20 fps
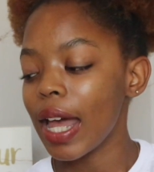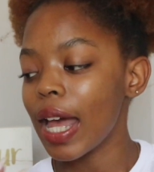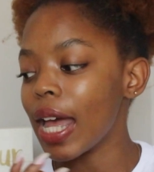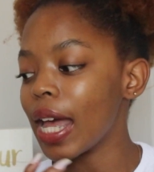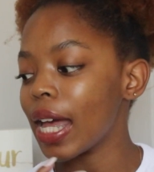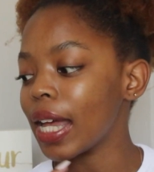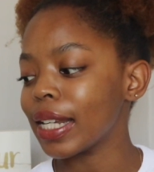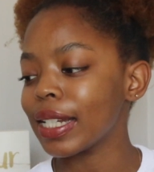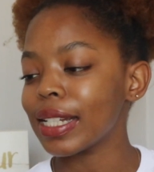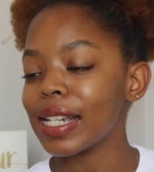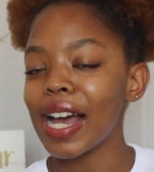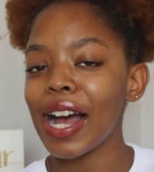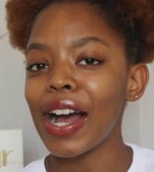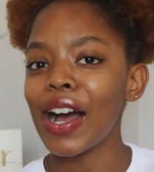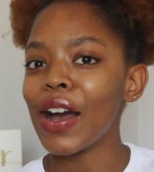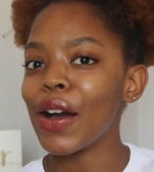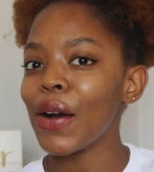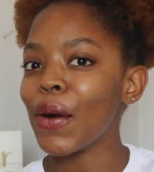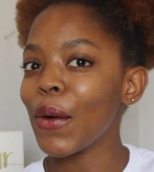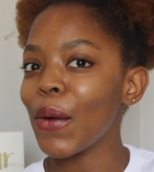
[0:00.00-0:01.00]
and
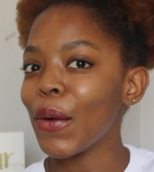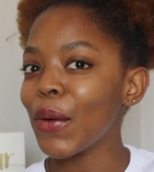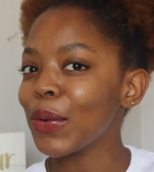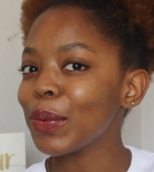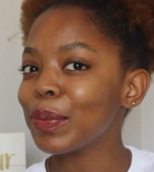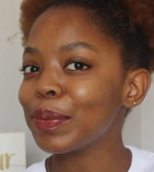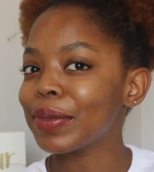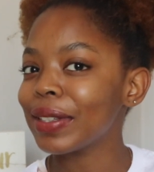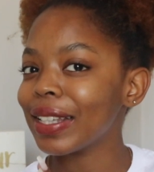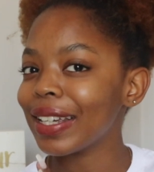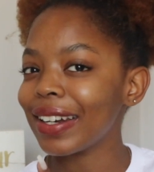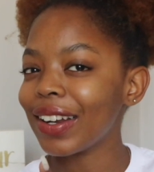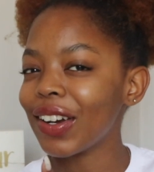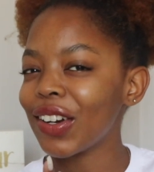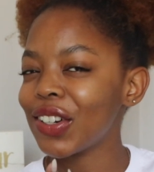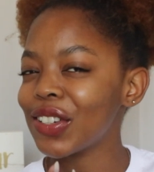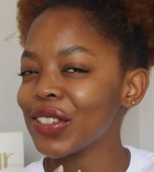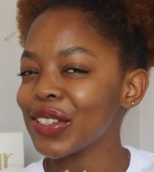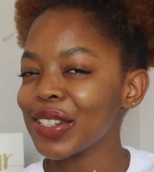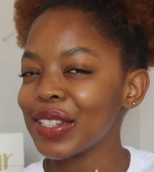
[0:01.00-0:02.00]
I hope that
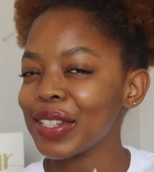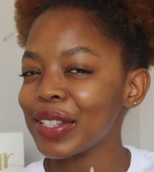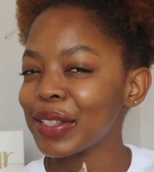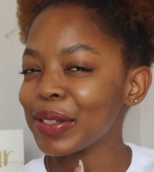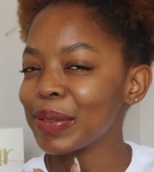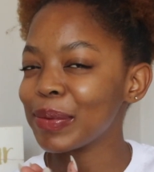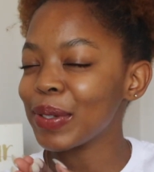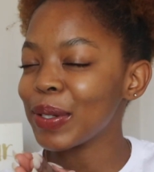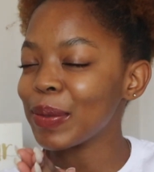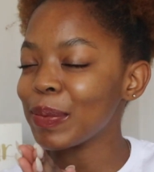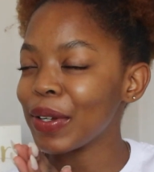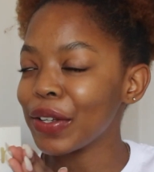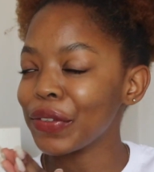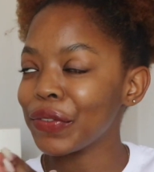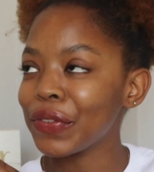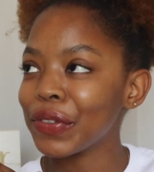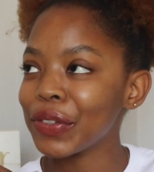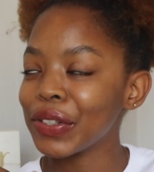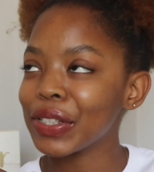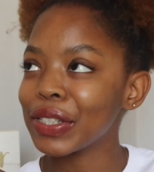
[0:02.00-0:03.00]
I answer them to my
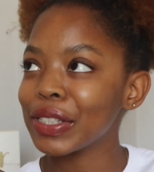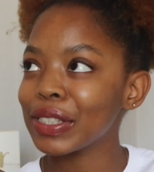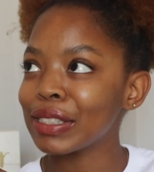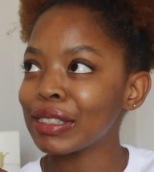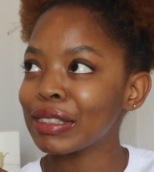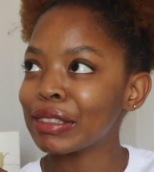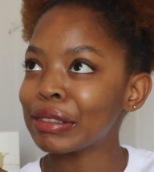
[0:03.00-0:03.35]
full